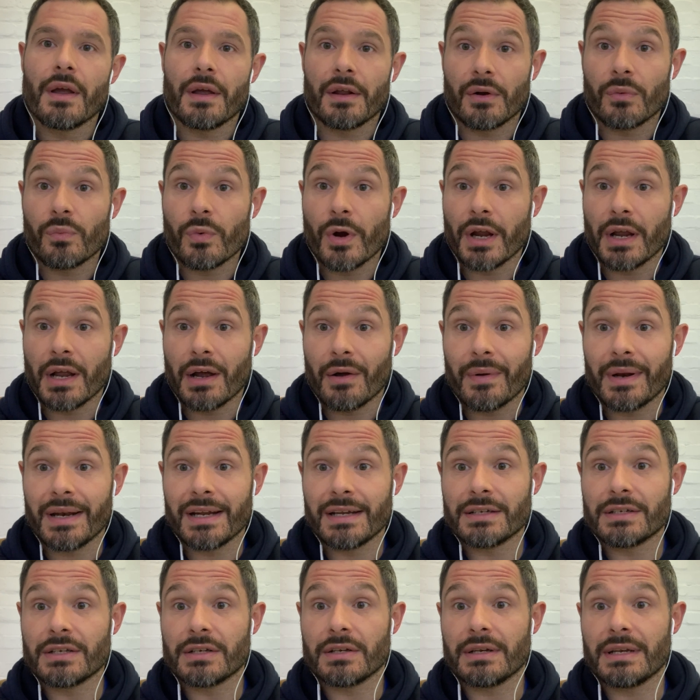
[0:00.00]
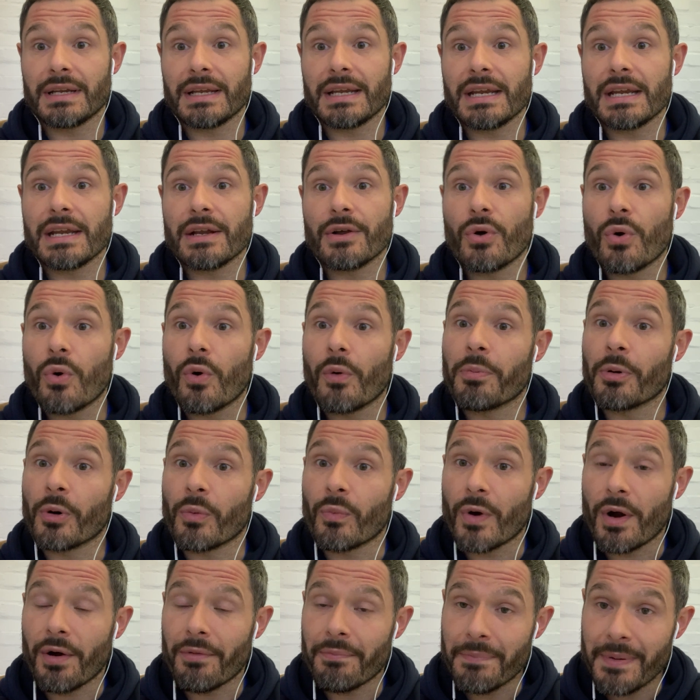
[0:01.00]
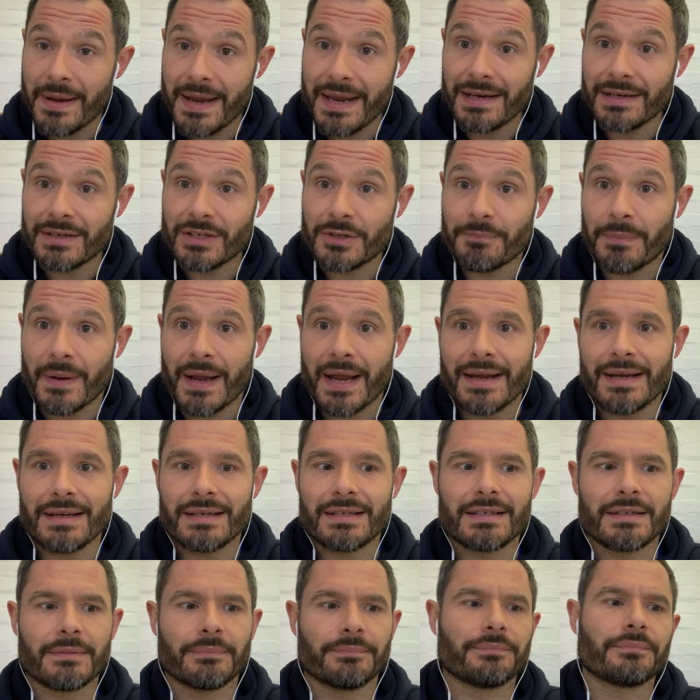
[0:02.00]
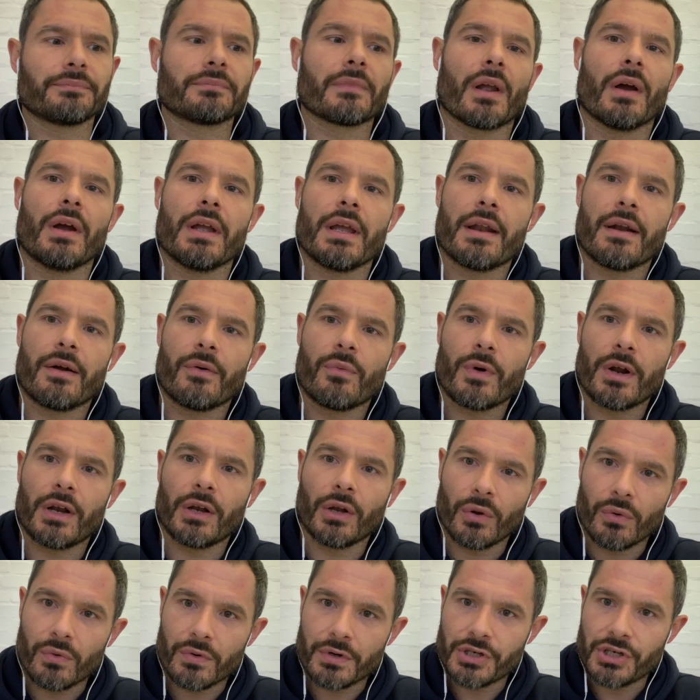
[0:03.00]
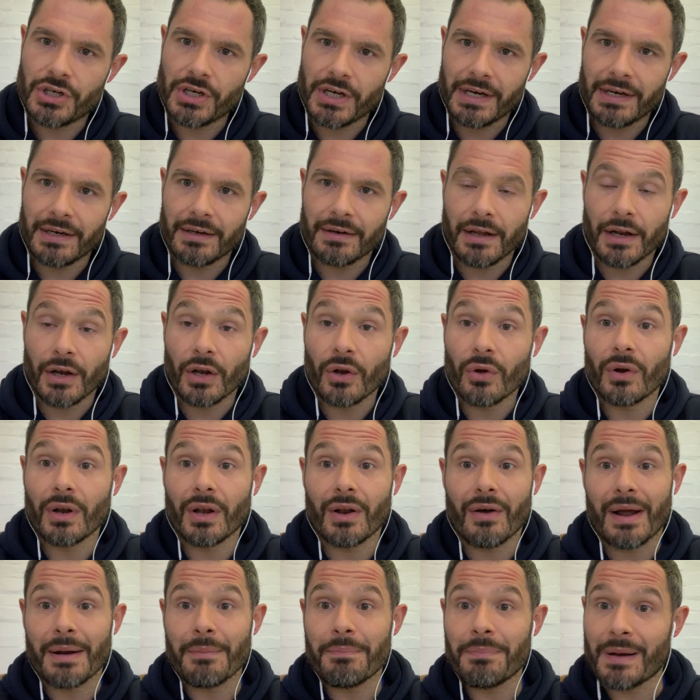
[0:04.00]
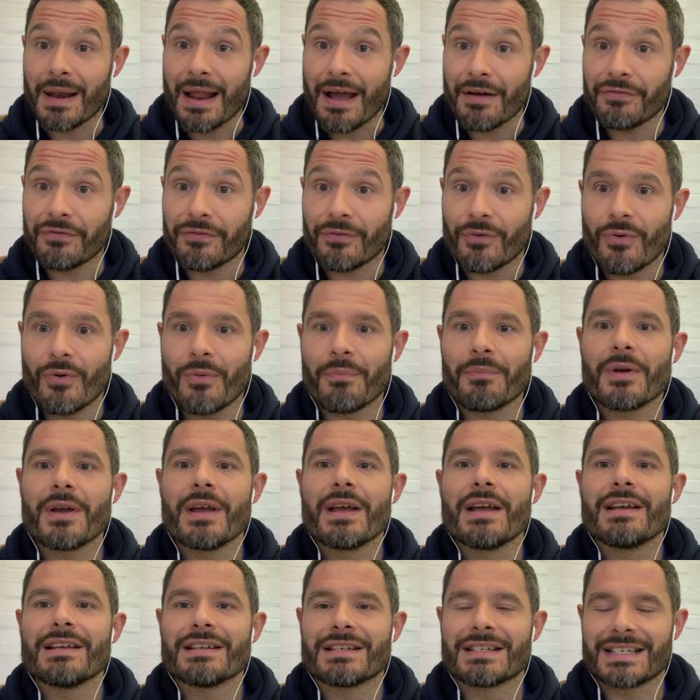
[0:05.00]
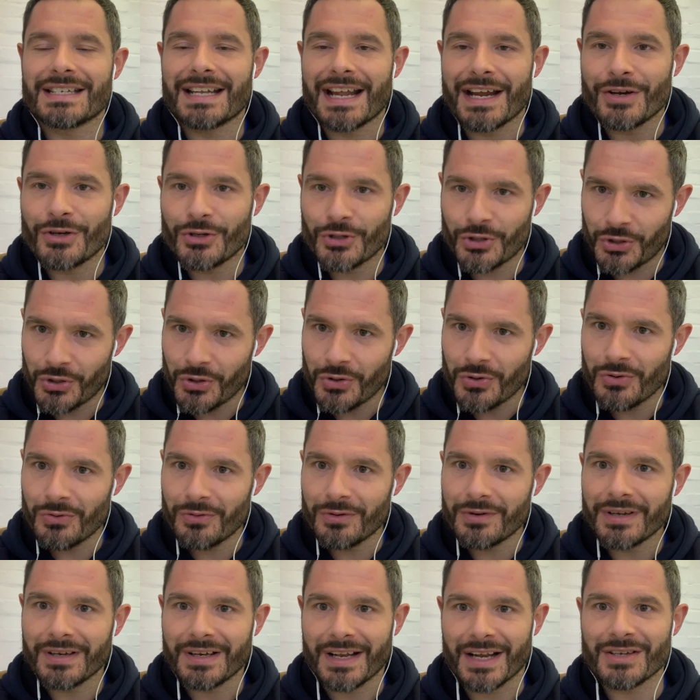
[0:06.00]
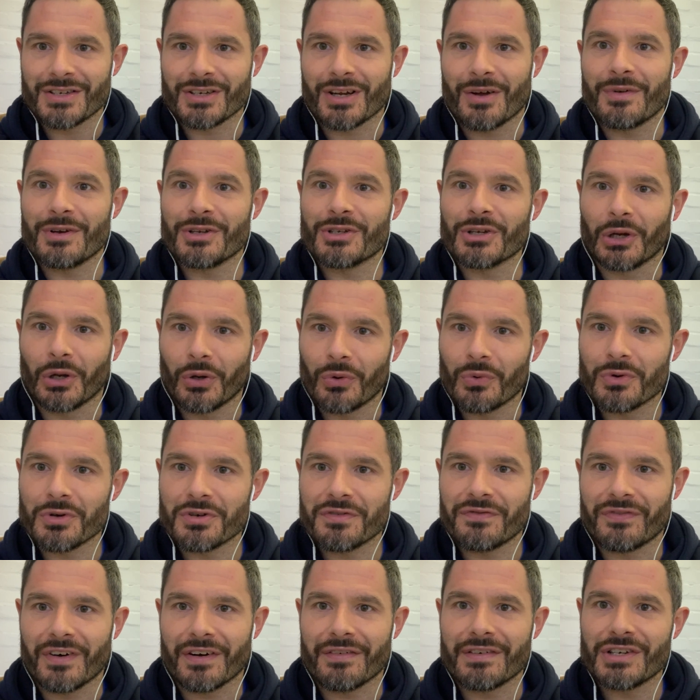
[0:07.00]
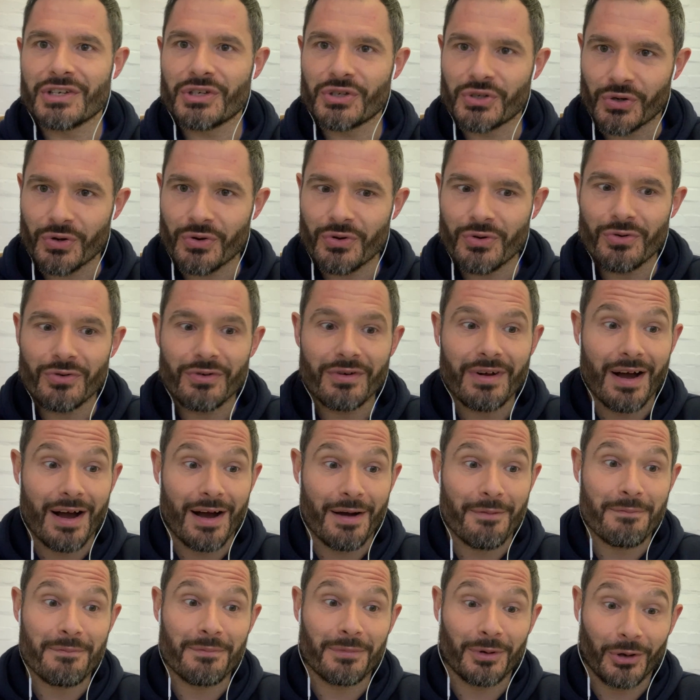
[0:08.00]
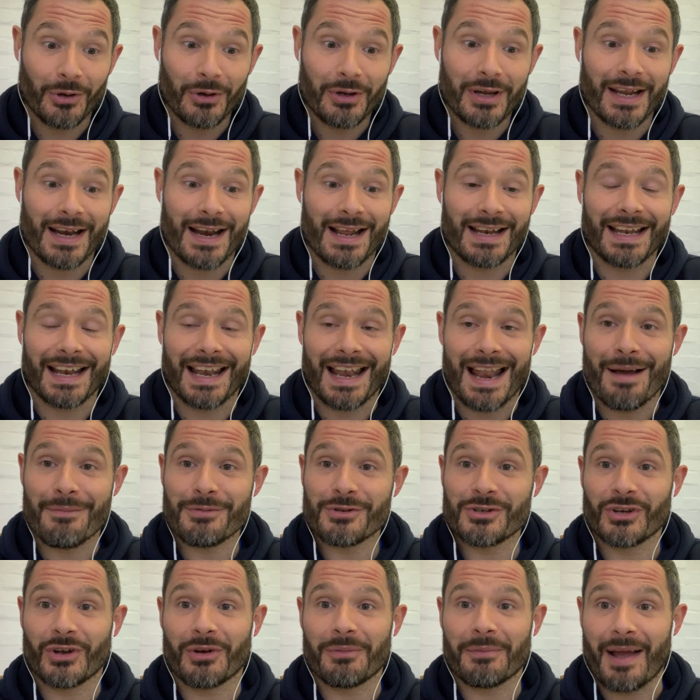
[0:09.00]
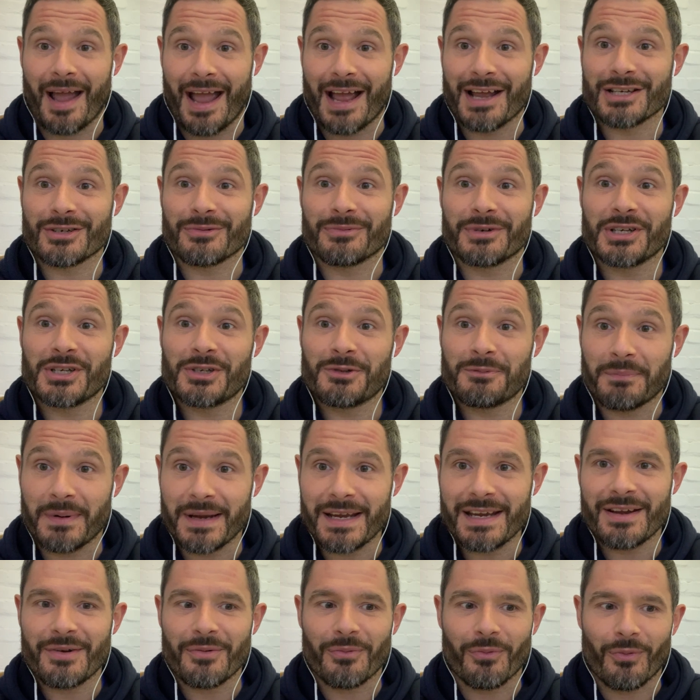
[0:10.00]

you know we're going into the corporate well-being space you know, we're launching an online platform. Stay tuned. That's going to launch very soon. I'm looking at the laptop as we speak,